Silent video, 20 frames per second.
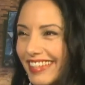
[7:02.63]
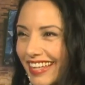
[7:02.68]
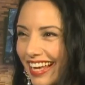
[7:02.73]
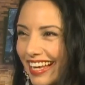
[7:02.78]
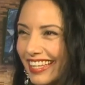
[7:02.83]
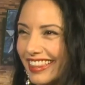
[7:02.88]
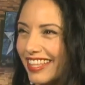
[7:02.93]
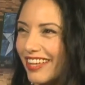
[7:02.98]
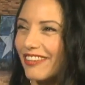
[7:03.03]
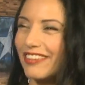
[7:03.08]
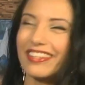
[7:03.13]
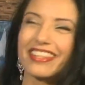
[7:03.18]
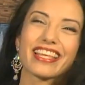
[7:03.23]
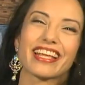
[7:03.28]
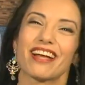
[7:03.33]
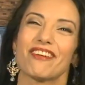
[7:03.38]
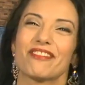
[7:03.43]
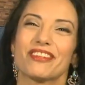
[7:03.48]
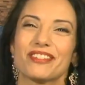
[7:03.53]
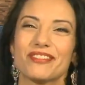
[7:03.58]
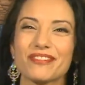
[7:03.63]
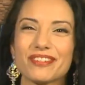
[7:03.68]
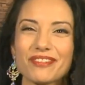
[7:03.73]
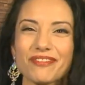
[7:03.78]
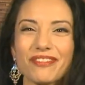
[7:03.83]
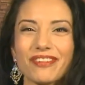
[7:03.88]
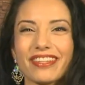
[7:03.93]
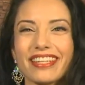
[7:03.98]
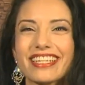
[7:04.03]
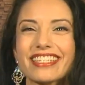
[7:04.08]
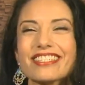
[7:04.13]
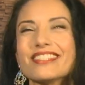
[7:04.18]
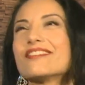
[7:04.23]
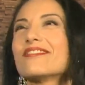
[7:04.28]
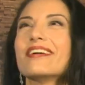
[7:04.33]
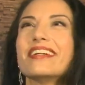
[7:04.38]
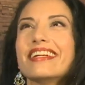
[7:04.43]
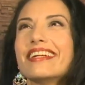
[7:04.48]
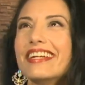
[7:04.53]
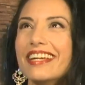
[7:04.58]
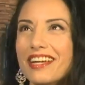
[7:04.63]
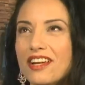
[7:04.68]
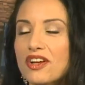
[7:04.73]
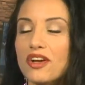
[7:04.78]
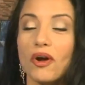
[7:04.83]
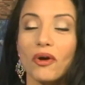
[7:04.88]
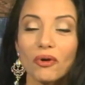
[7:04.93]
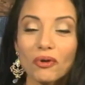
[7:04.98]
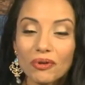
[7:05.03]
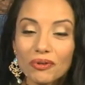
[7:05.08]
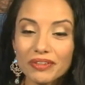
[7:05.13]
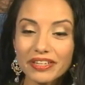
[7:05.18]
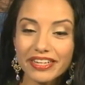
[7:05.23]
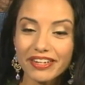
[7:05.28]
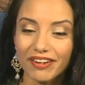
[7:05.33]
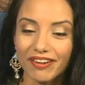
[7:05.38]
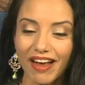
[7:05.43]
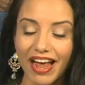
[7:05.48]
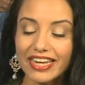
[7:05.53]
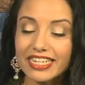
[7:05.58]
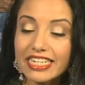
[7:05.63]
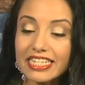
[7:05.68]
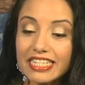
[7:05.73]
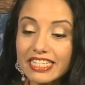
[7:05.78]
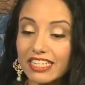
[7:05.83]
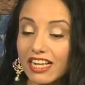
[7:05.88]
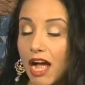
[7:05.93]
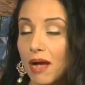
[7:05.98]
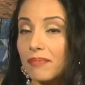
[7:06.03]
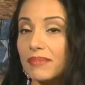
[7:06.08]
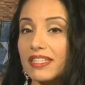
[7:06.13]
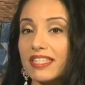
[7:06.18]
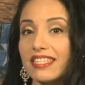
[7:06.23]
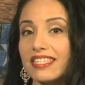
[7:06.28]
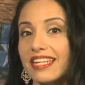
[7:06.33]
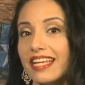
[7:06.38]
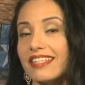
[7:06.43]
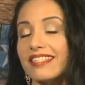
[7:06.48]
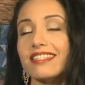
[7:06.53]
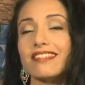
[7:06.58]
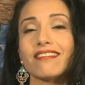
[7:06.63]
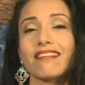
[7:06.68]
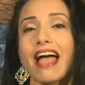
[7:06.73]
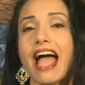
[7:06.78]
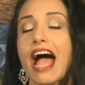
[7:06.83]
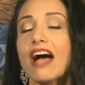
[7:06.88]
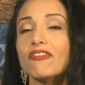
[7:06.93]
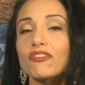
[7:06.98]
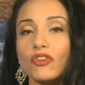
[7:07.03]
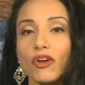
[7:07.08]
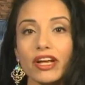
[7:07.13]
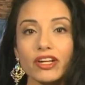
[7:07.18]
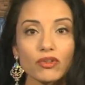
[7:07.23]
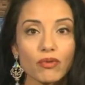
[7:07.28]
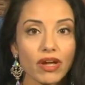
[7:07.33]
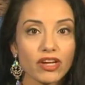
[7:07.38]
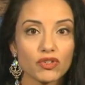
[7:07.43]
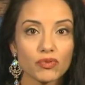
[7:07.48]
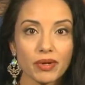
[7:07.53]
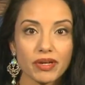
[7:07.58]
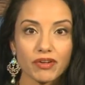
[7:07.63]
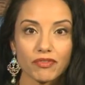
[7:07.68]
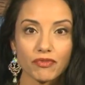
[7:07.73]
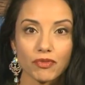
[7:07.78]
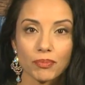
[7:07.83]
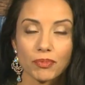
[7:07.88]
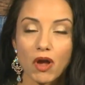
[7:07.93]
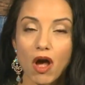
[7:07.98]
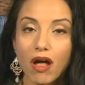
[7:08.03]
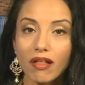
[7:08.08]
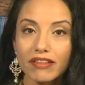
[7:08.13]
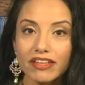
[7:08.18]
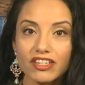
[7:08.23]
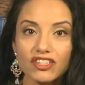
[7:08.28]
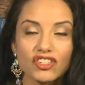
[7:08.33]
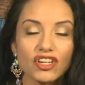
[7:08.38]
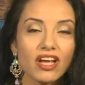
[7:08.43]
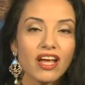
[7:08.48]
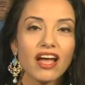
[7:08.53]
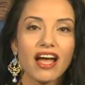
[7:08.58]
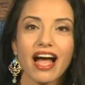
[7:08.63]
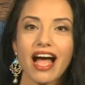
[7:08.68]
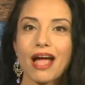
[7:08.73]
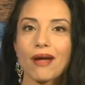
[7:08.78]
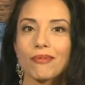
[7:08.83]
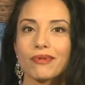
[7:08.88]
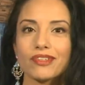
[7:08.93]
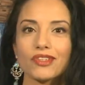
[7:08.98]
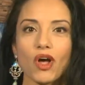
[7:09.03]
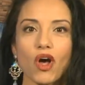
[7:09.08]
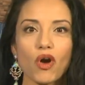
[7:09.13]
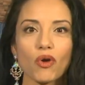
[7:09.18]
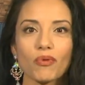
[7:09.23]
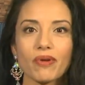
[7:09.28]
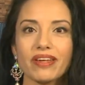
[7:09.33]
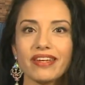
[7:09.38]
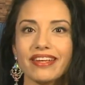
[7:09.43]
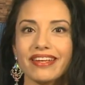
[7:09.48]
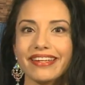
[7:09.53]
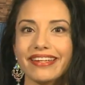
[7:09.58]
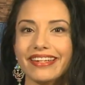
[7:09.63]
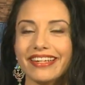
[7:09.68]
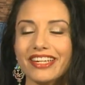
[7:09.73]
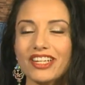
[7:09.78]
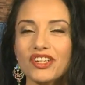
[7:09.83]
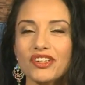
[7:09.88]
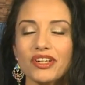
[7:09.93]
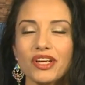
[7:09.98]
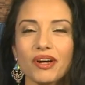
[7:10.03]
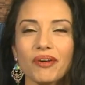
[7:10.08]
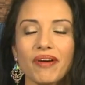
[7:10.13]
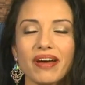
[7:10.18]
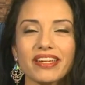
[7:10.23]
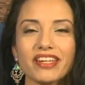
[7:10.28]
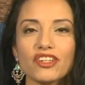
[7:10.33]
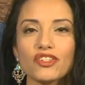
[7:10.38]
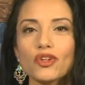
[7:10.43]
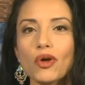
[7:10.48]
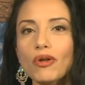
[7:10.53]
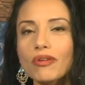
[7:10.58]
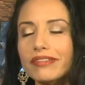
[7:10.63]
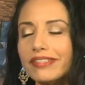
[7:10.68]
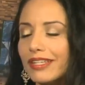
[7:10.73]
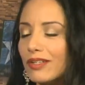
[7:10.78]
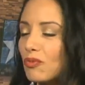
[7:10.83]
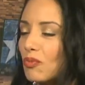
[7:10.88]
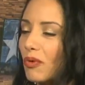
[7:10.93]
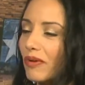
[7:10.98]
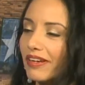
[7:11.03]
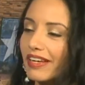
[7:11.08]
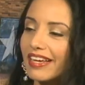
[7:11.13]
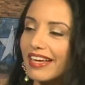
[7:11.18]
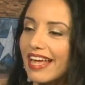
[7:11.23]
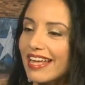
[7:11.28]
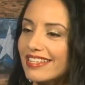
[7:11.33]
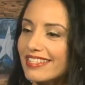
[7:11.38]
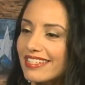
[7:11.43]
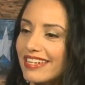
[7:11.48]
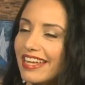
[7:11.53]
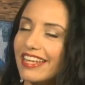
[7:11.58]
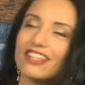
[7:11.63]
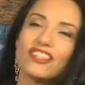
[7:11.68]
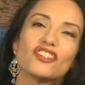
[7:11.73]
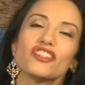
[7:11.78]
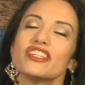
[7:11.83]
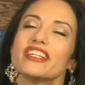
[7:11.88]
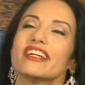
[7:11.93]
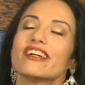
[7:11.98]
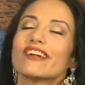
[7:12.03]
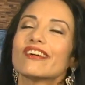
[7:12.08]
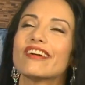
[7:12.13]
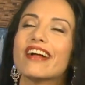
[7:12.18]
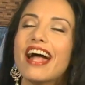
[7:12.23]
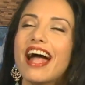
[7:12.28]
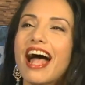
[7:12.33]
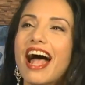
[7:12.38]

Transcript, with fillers: like the only thing I would do differently is do it earlier. I didn't come to this dance until after I had graduated from college. I was already, you know, an adult and working as an engineer.